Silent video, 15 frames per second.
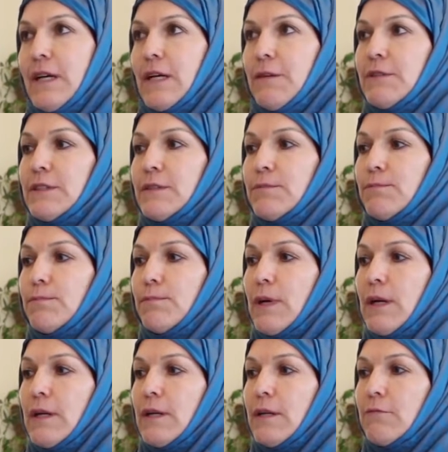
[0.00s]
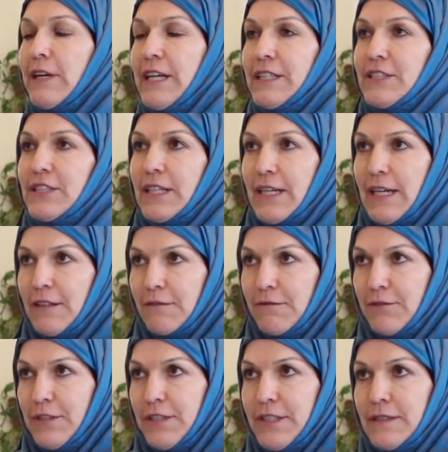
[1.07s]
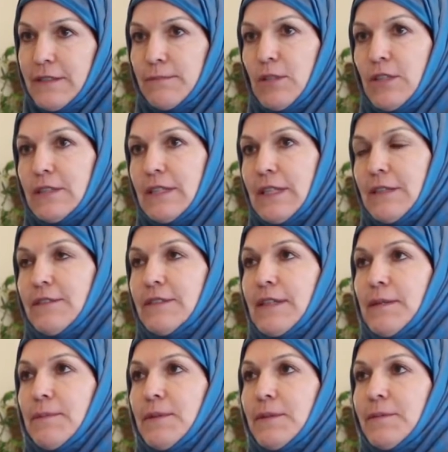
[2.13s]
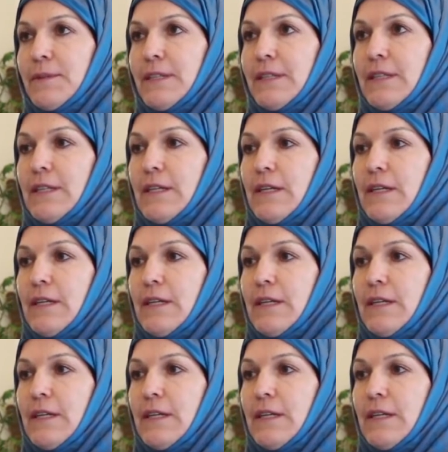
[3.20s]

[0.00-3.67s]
I was raised in California, small town Santa Barbara.